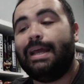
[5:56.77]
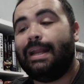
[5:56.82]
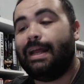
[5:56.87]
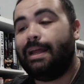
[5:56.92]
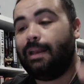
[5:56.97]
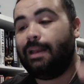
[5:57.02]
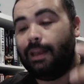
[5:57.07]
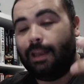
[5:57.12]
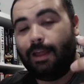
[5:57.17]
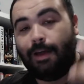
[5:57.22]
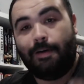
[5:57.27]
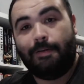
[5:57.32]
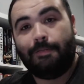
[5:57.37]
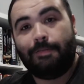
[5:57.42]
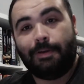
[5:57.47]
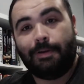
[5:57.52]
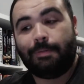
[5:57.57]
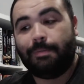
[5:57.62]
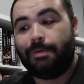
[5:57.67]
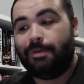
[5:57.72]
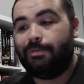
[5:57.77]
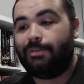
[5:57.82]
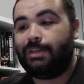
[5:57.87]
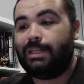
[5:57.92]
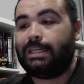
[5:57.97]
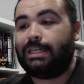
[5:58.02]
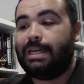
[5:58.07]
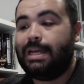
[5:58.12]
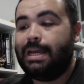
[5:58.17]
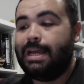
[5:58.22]
and I love their
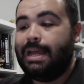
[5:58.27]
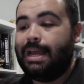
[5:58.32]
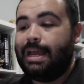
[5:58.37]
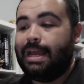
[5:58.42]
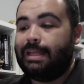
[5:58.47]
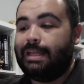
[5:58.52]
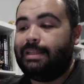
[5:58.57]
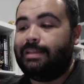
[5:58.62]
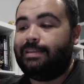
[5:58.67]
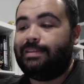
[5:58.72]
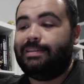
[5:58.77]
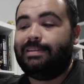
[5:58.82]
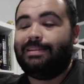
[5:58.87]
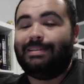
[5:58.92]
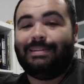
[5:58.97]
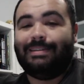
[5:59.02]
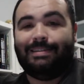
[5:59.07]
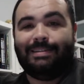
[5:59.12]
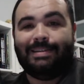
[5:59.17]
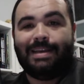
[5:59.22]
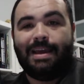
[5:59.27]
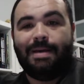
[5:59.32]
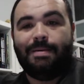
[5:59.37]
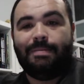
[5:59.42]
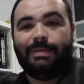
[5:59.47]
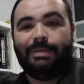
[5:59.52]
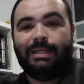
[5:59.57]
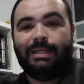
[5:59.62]
music. This is Zamd